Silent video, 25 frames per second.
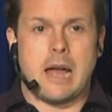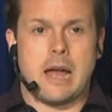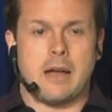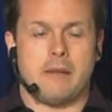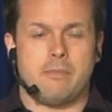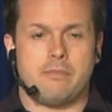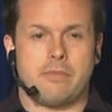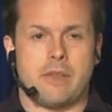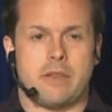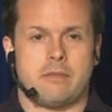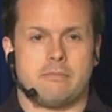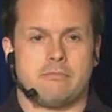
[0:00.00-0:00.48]

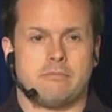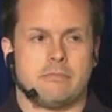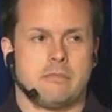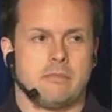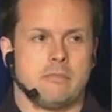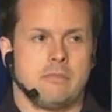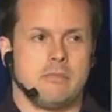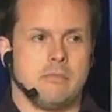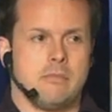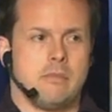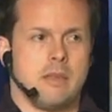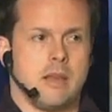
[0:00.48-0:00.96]
um, that
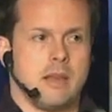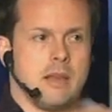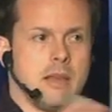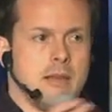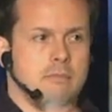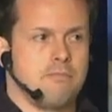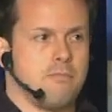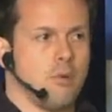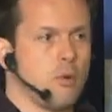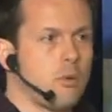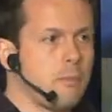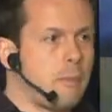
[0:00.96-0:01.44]
the
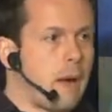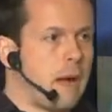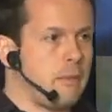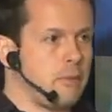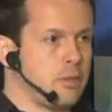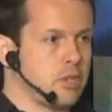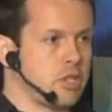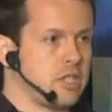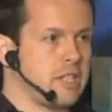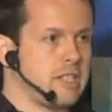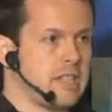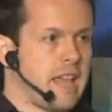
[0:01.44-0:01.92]
book
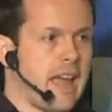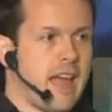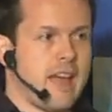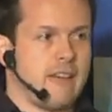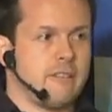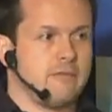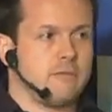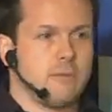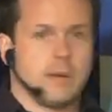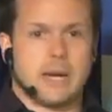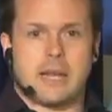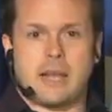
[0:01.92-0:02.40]
publishers
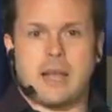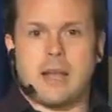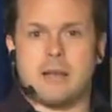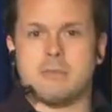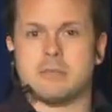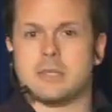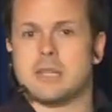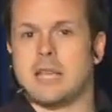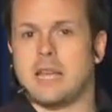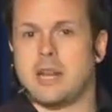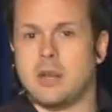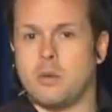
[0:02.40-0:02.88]
had when it
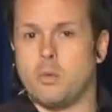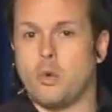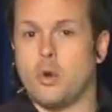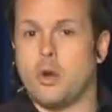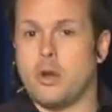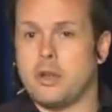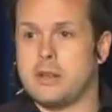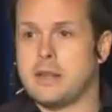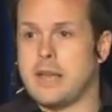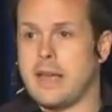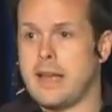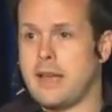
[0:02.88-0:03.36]
comes to getting
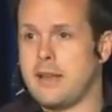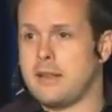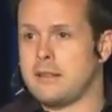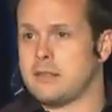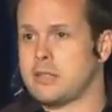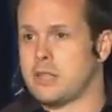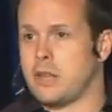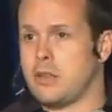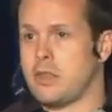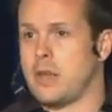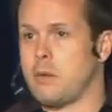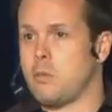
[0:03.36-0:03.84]
word out.
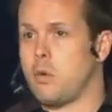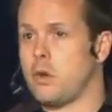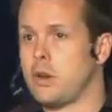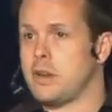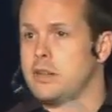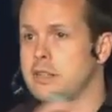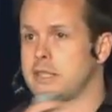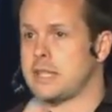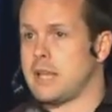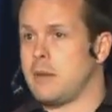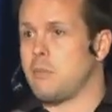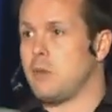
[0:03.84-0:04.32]
So they
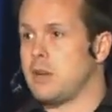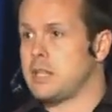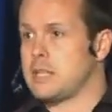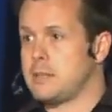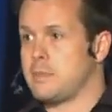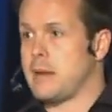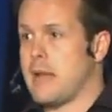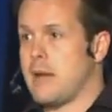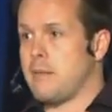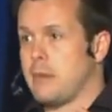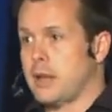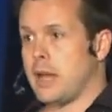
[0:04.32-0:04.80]
wanted someone to
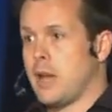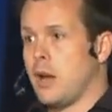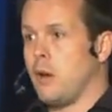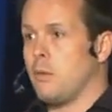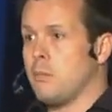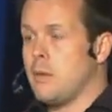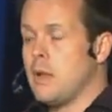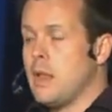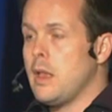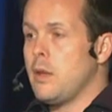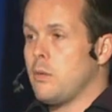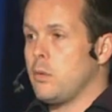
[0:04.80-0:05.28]
be able to
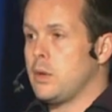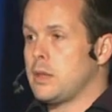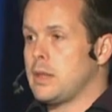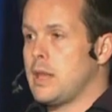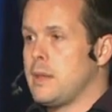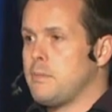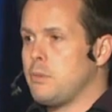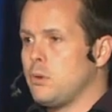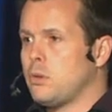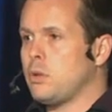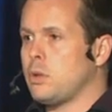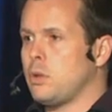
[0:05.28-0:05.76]
help with
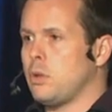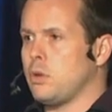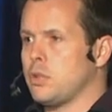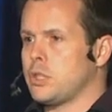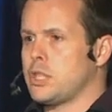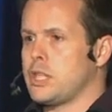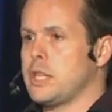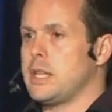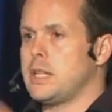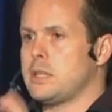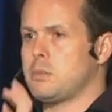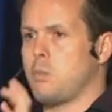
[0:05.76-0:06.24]
their book
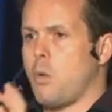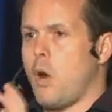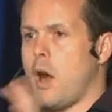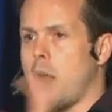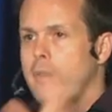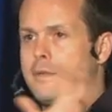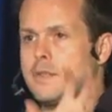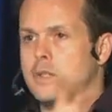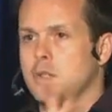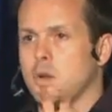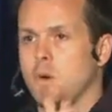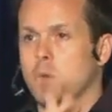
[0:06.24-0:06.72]
launch. And his
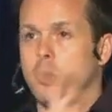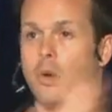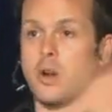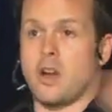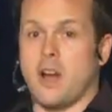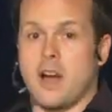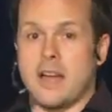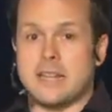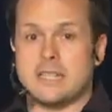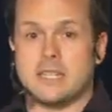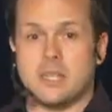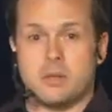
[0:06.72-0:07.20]
wife saw what
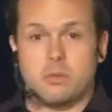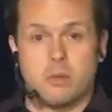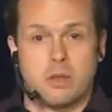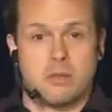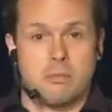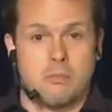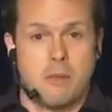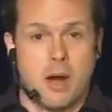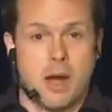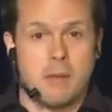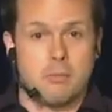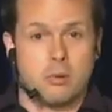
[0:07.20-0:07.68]
I did with
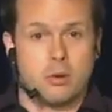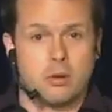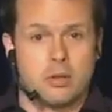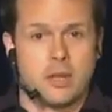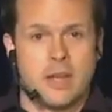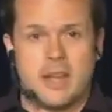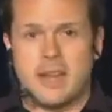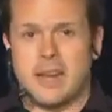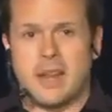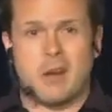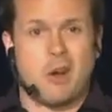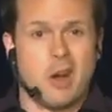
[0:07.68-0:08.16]
my book.
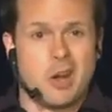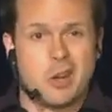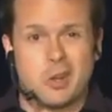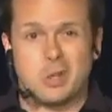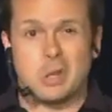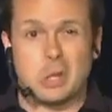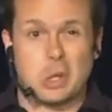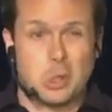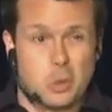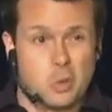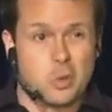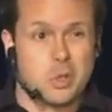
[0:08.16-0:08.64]
Now, I
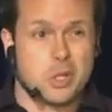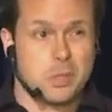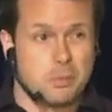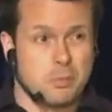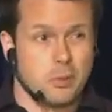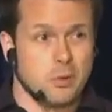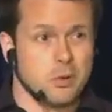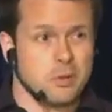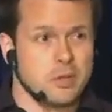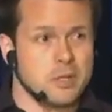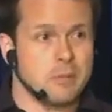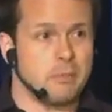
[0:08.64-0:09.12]
don't launch
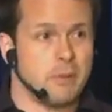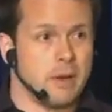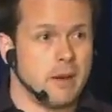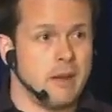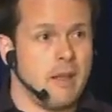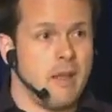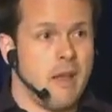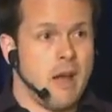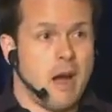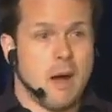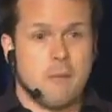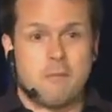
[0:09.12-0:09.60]
books, but
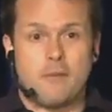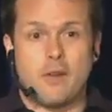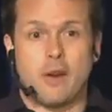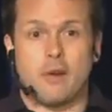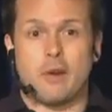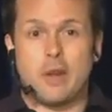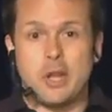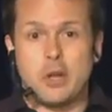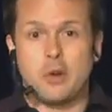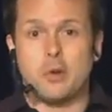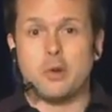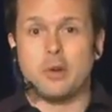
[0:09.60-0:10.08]
I'm
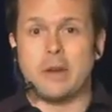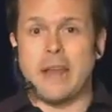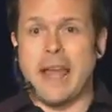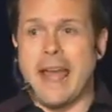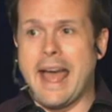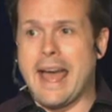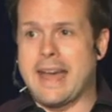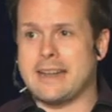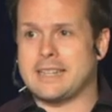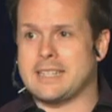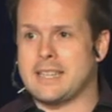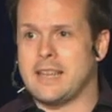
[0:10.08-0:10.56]
very good
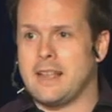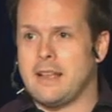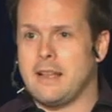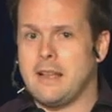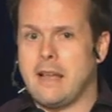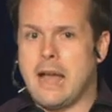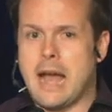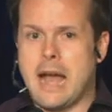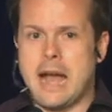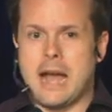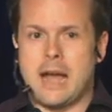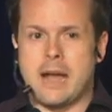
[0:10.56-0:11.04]
at
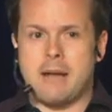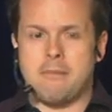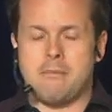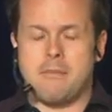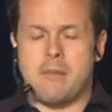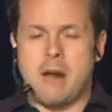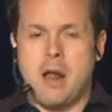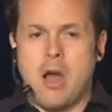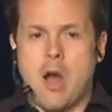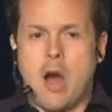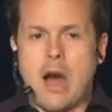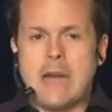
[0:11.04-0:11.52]

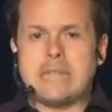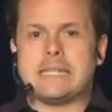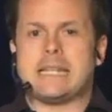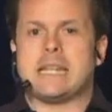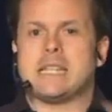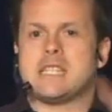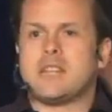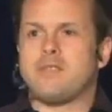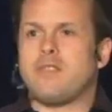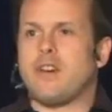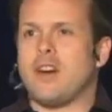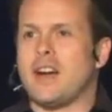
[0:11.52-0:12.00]
um,
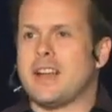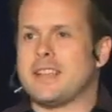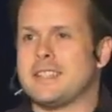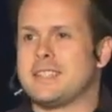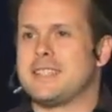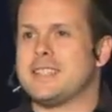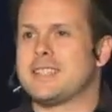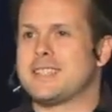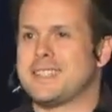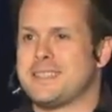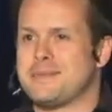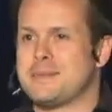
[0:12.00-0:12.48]
identifying
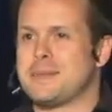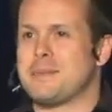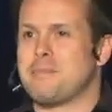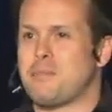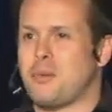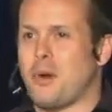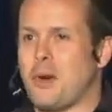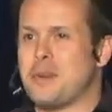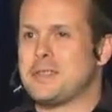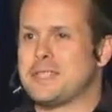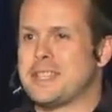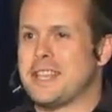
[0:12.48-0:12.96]
systems and
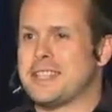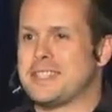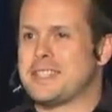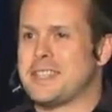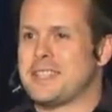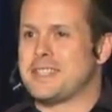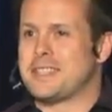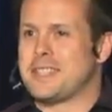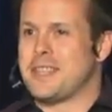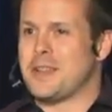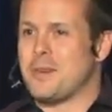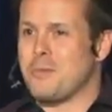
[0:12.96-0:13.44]

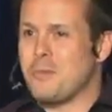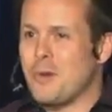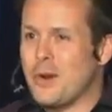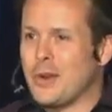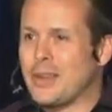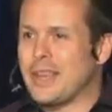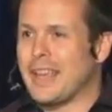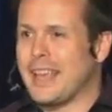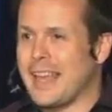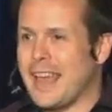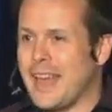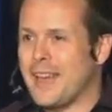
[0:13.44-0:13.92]
processes that are
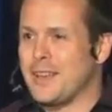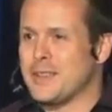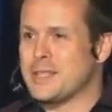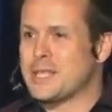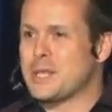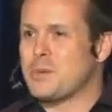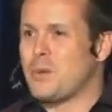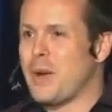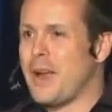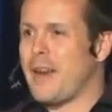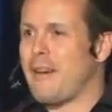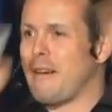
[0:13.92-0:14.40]
working
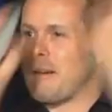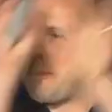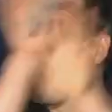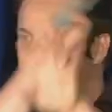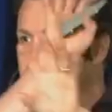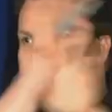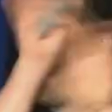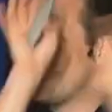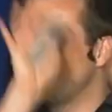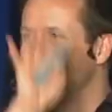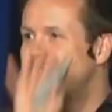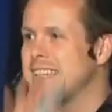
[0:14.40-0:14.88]
elsewhere and
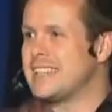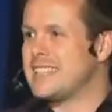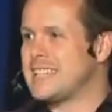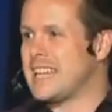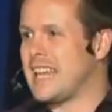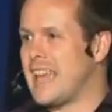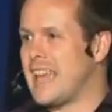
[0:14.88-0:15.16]
piecing it